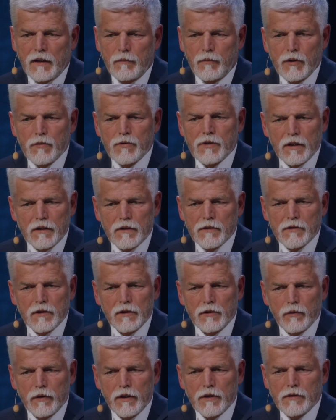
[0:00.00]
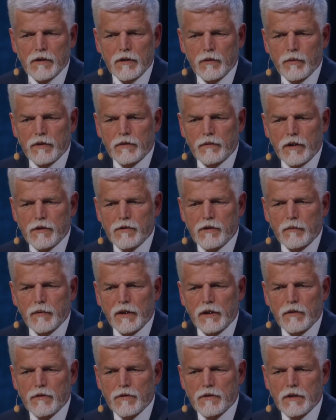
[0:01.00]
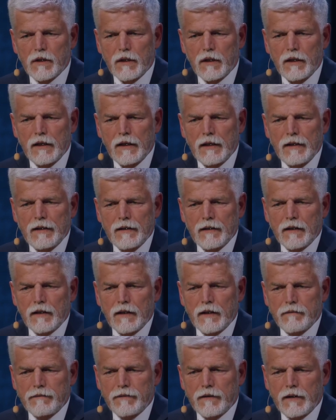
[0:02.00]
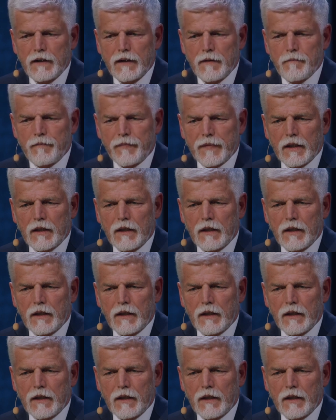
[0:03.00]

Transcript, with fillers: abusing the situation with Russia because if um,